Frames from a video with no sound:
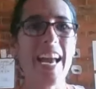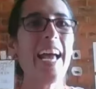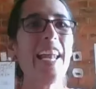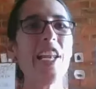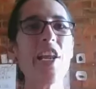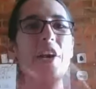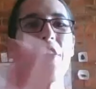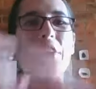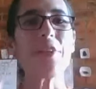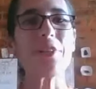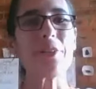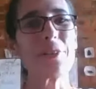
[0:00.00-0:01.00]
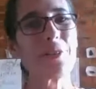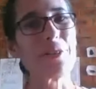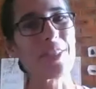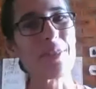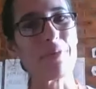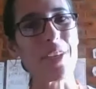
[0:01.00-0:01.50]
Hello,
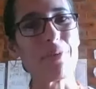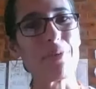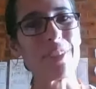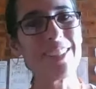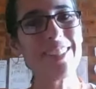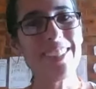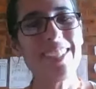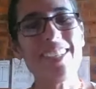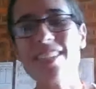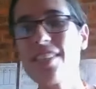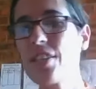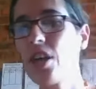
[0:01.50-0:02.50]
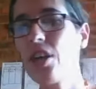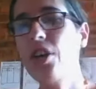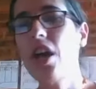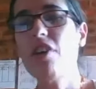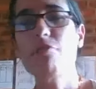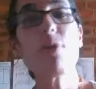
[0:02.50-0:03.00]
awesome people. So
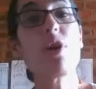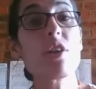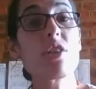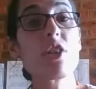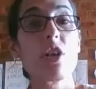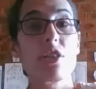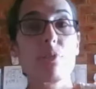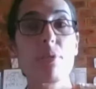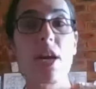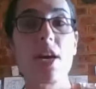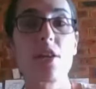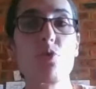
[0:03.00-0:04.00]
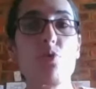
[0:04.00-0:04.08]
I've been asked a lot about